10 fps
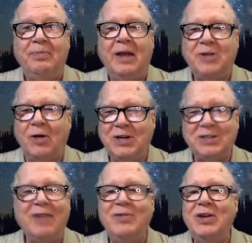So
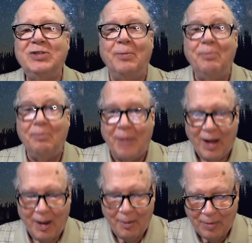just giving you some
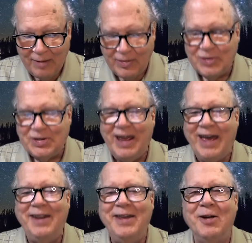previews
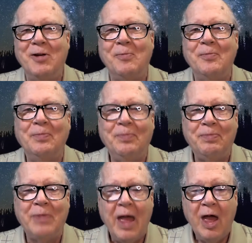ahead here.
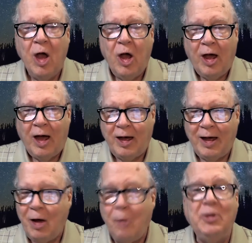
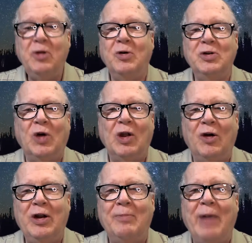I hope you do enjoy
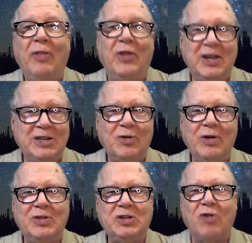learning about the history
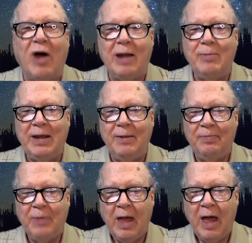of astronomy.
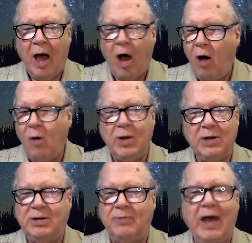
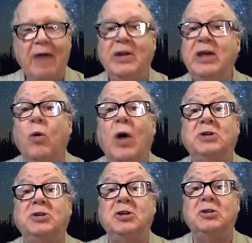Always, if you have any
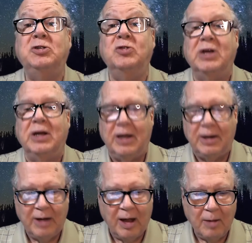questions, you
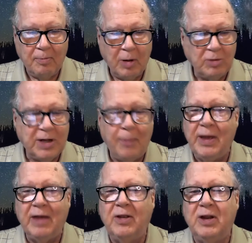can post
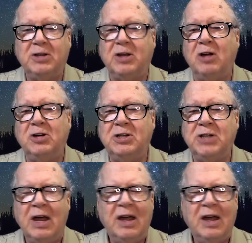something in the discussions.